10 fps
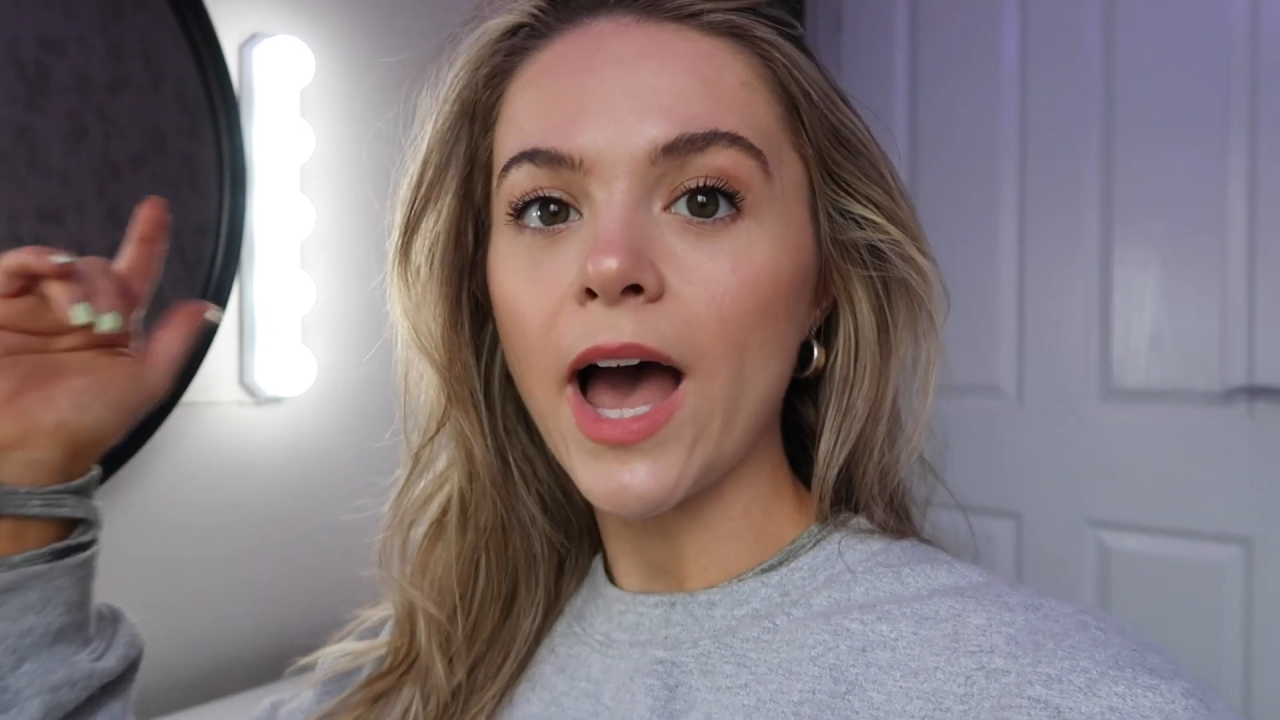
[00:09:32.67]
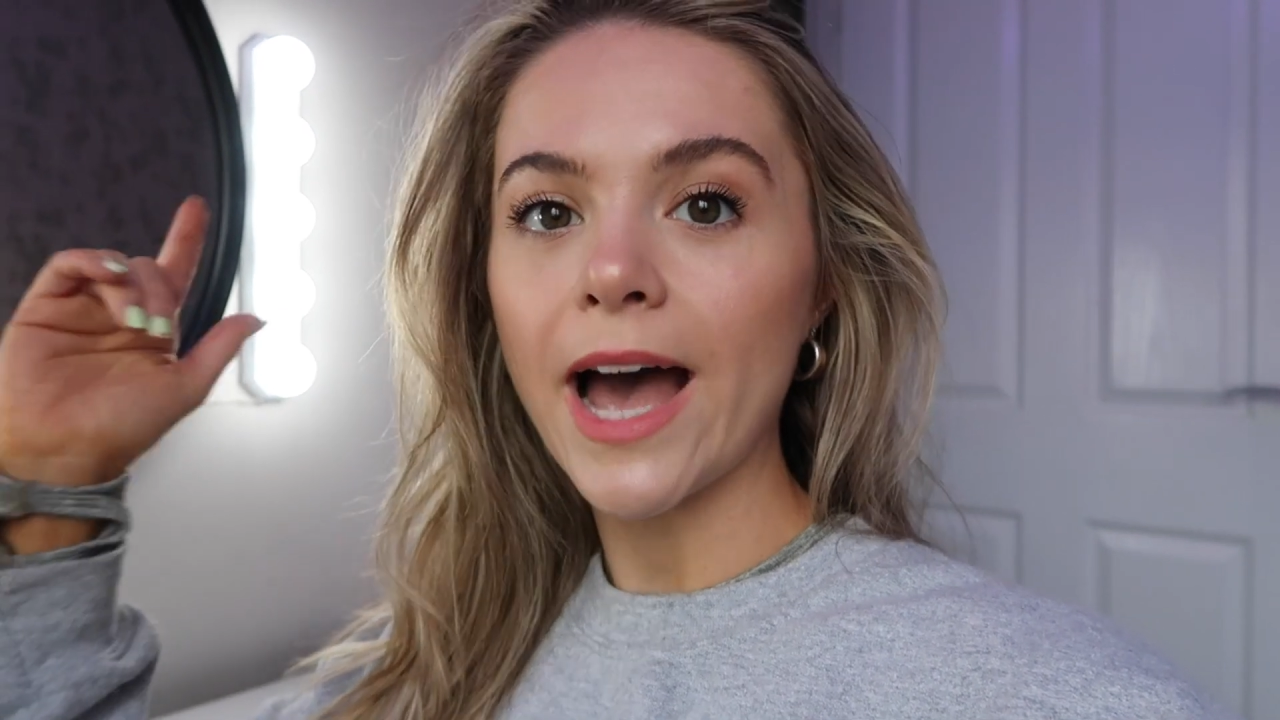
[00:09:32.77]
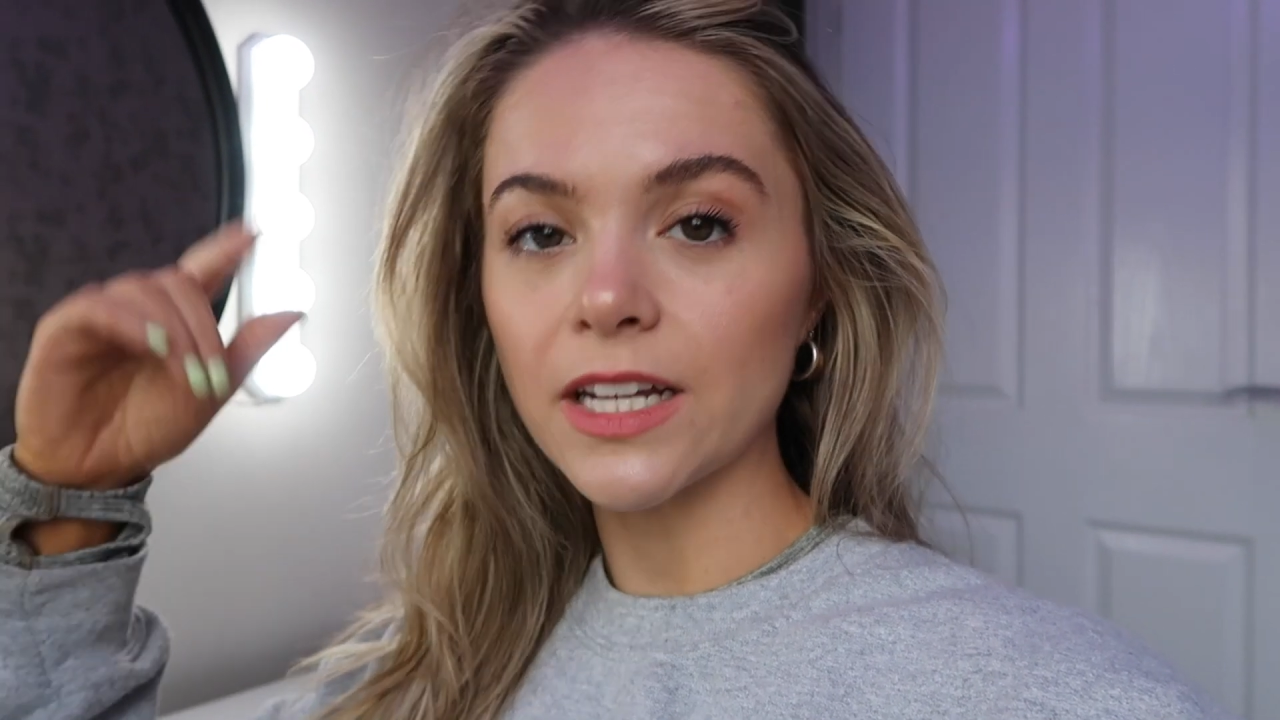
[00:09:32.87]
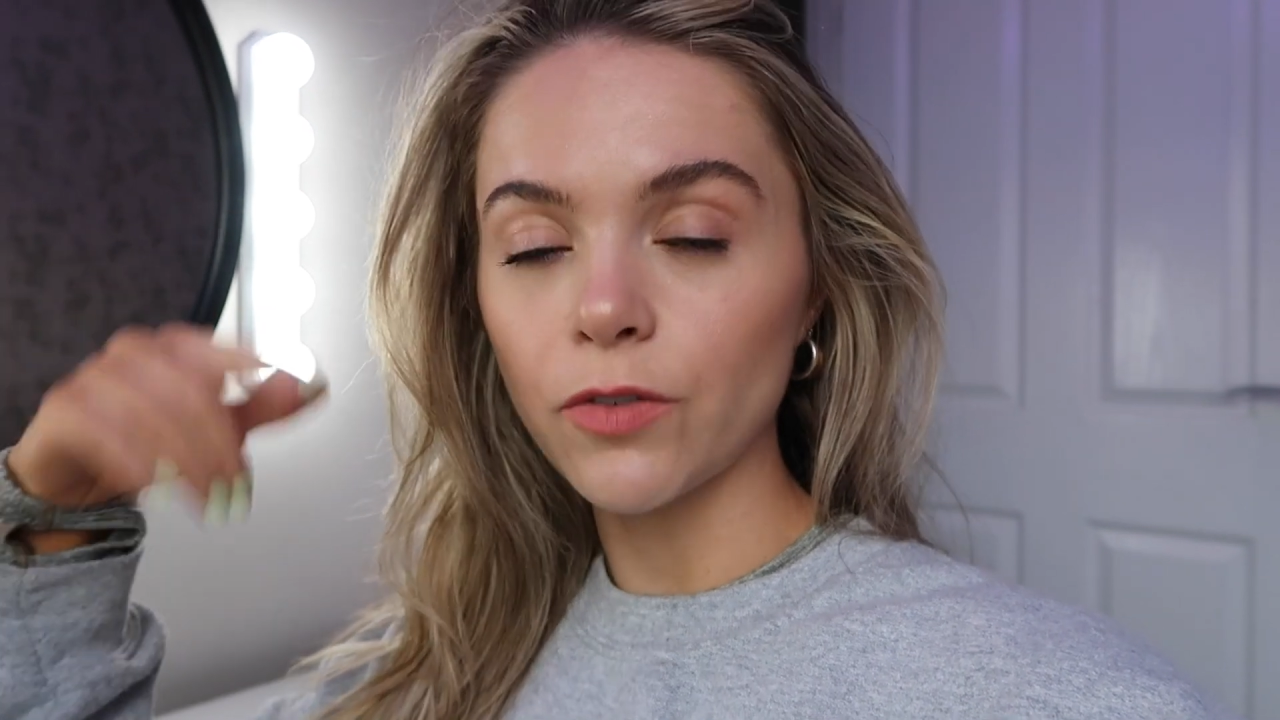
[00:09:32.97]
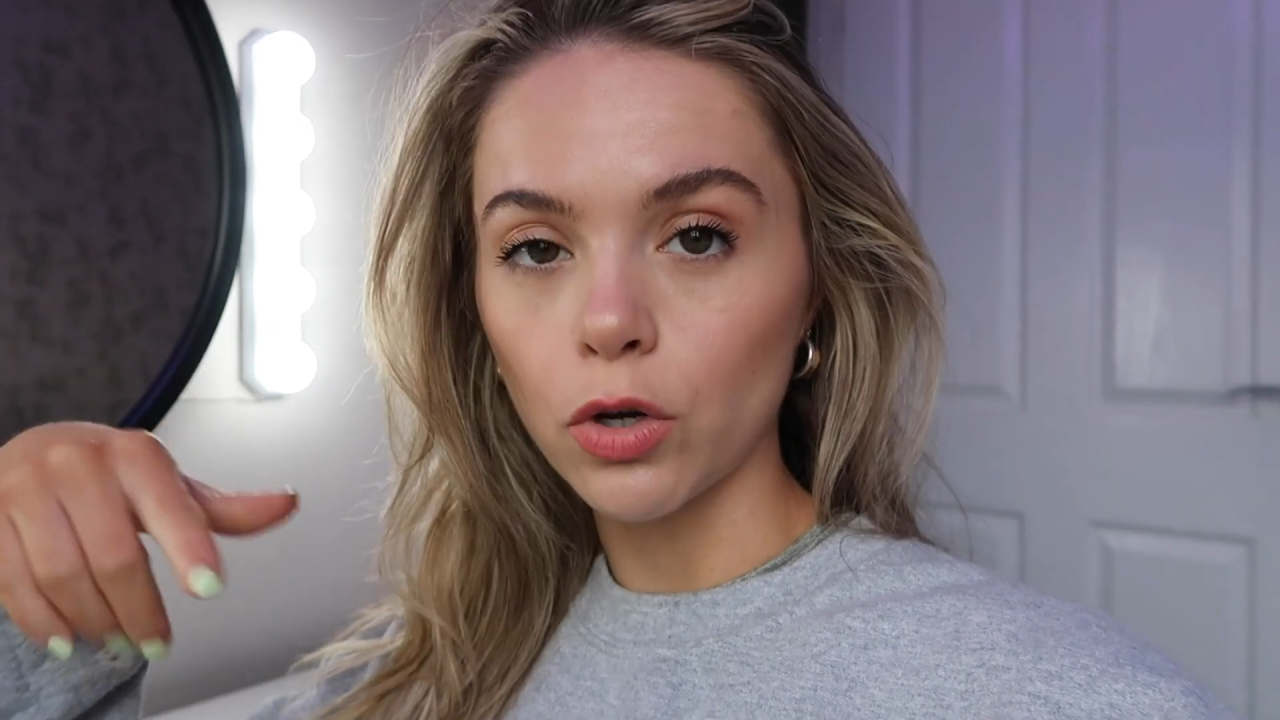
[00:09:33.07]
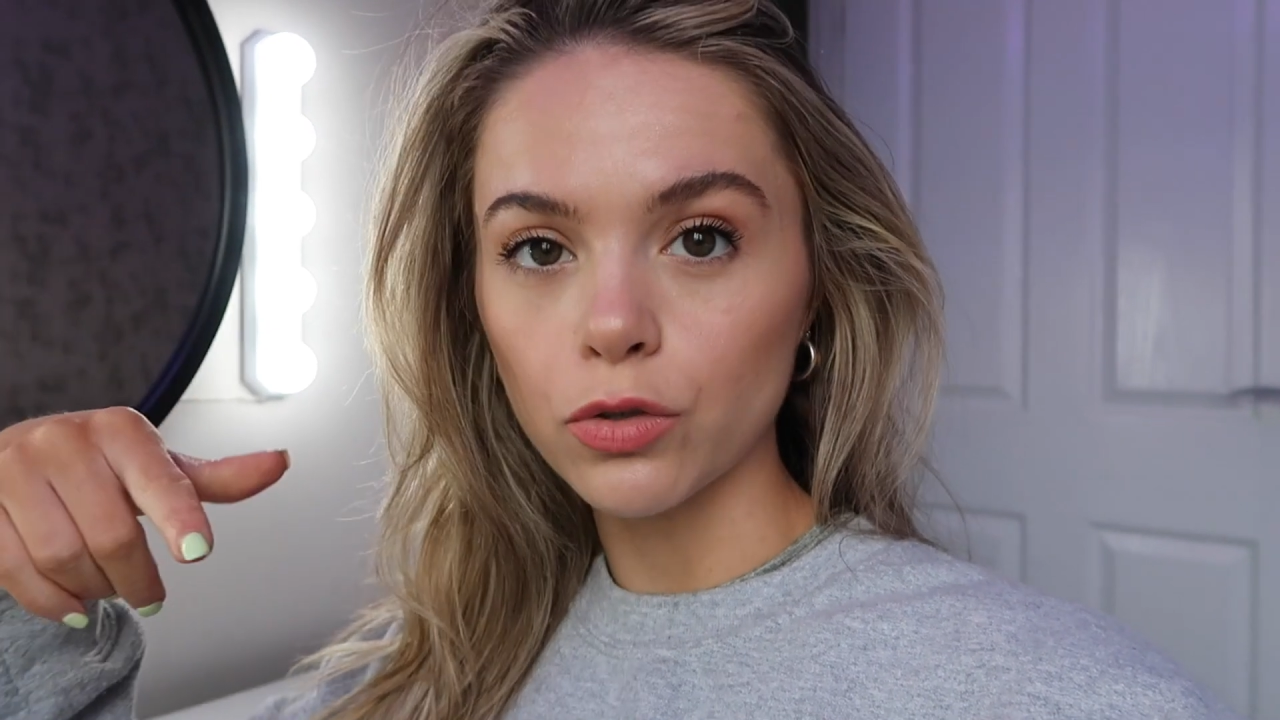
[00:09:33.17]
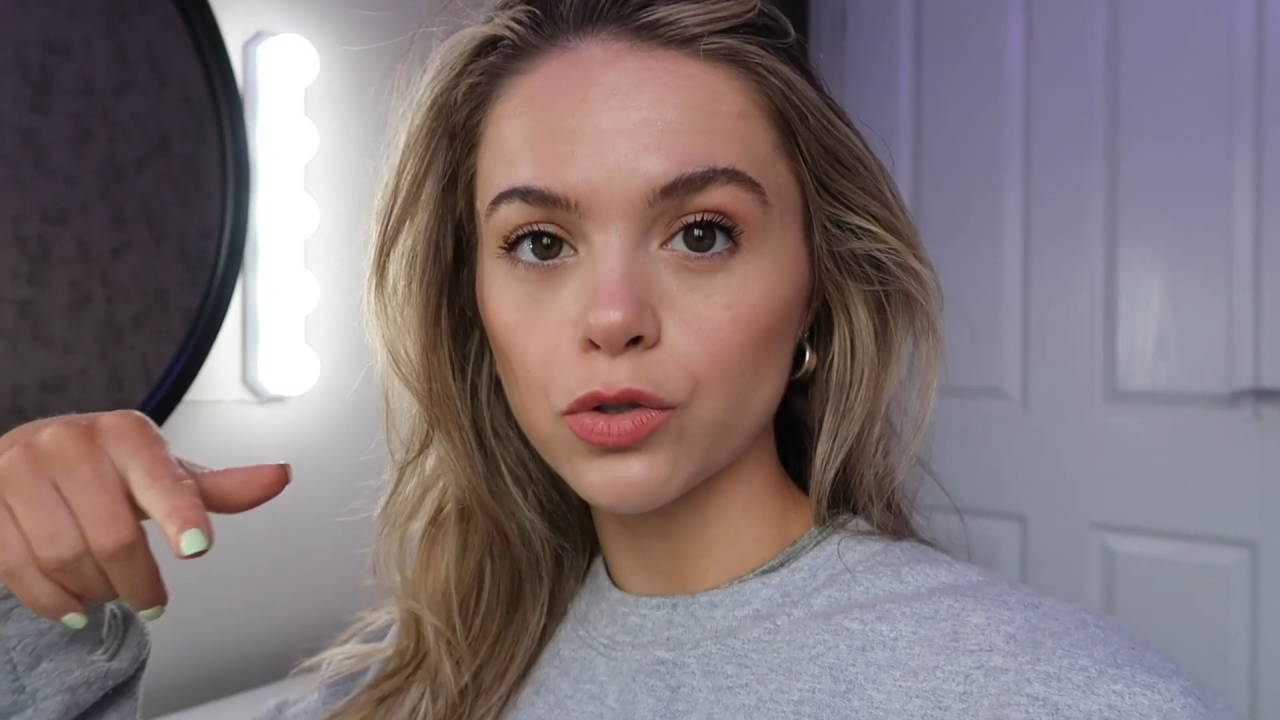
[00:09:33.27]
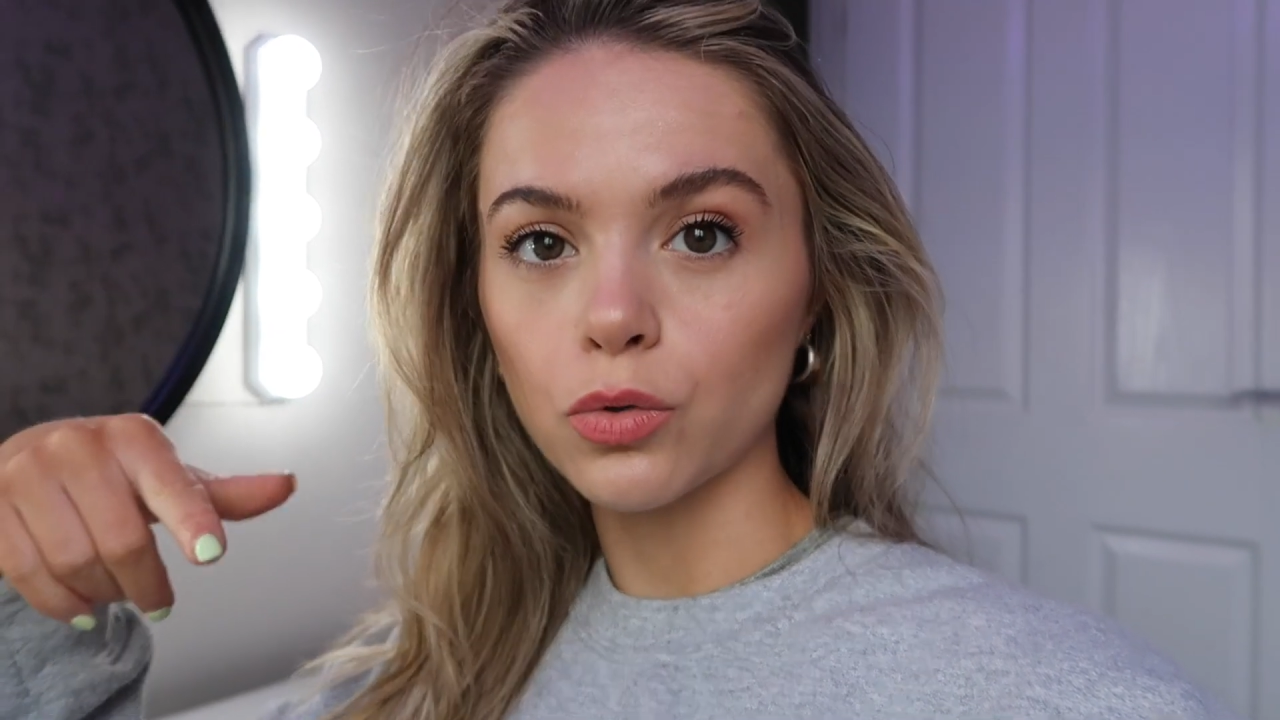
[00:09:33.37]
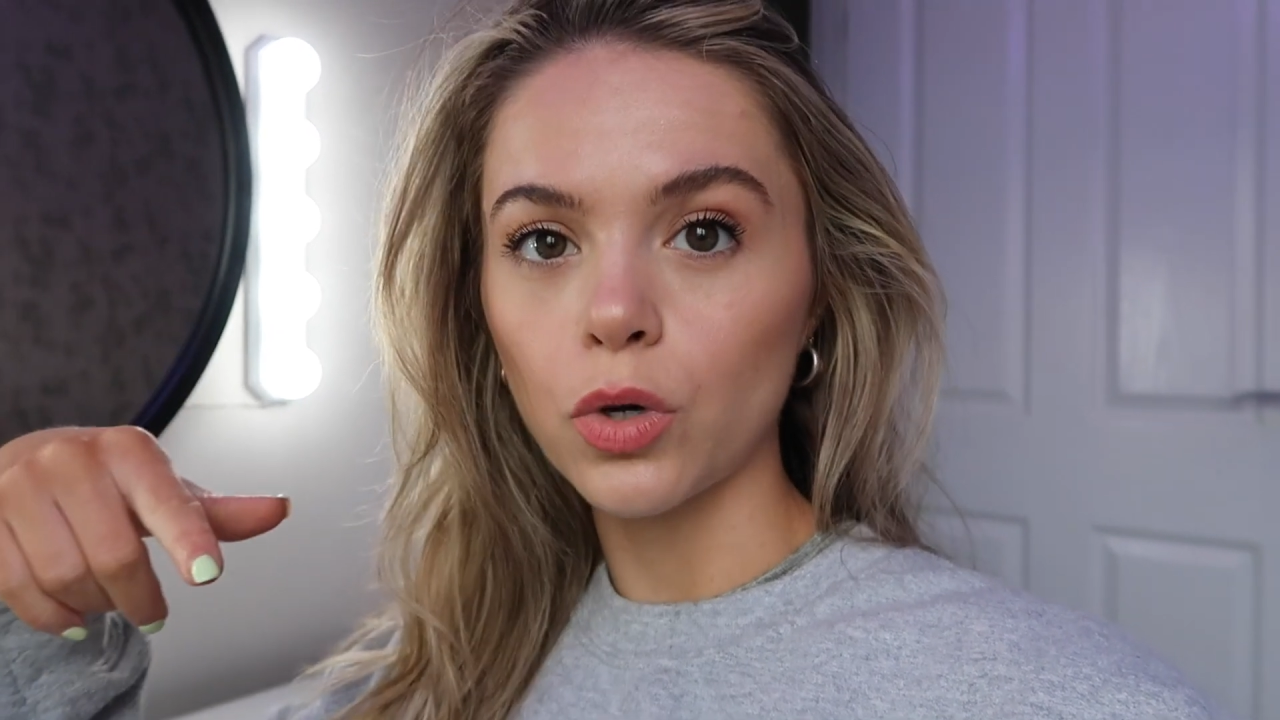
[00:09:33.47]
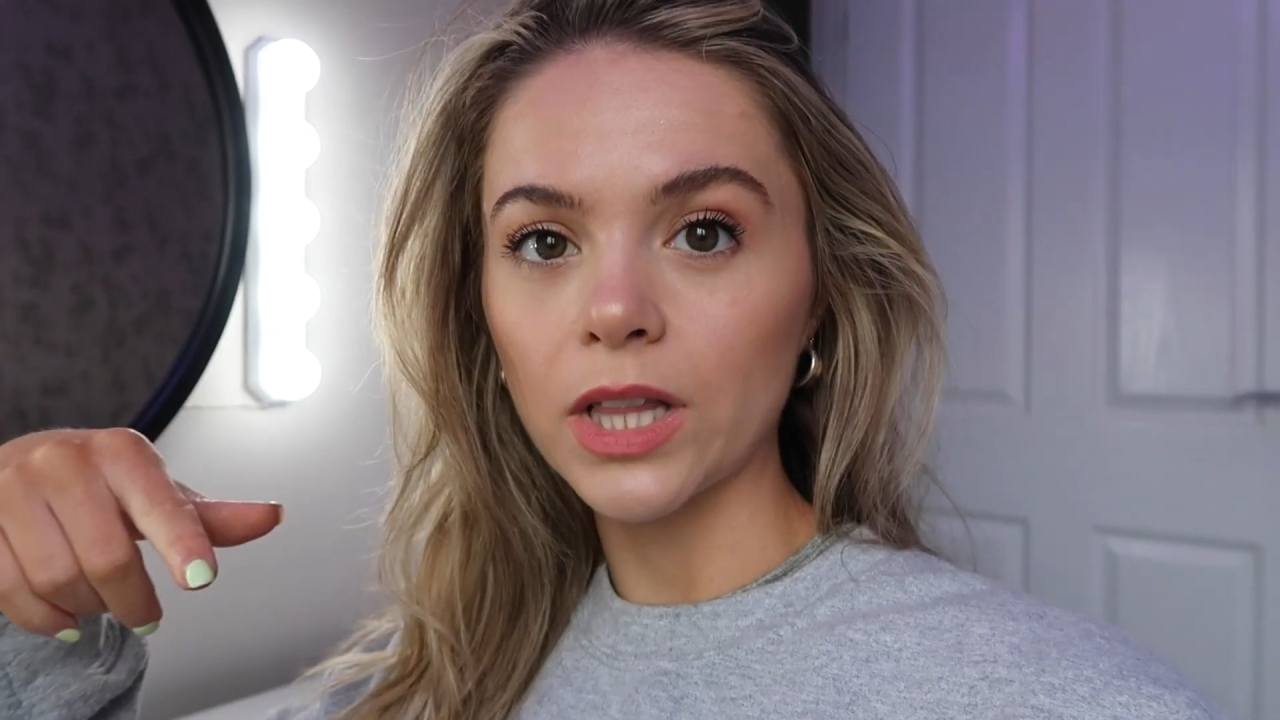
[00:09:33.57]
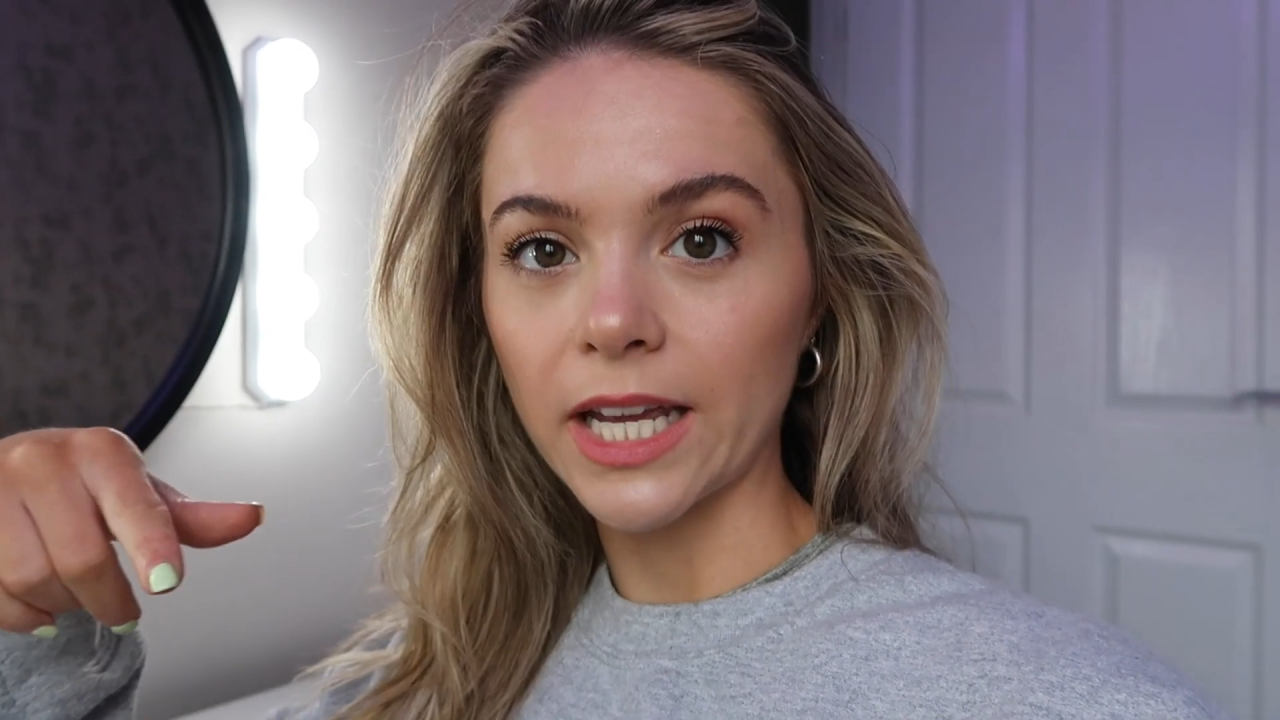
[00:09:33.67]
and I've also